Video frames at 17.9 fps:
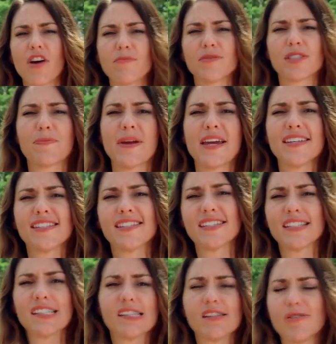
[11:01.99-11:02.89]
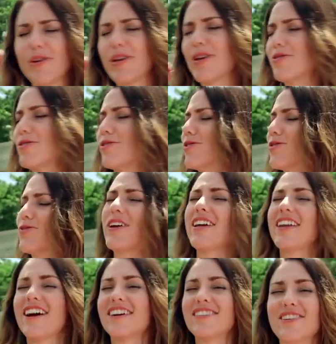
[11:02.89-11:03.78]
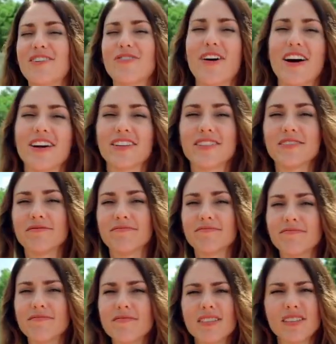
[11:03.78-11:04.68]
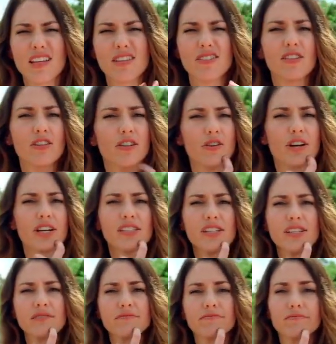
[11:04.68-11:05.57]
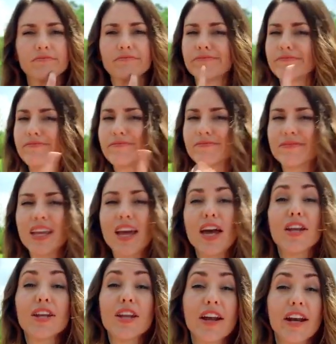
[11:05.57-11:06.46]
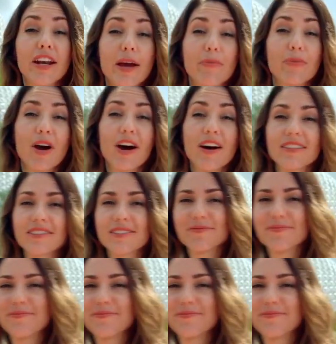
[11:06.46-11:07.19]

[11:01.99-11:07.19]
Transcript: From space, we go straight underwater. Sounds a little crazy? Not at Epcot.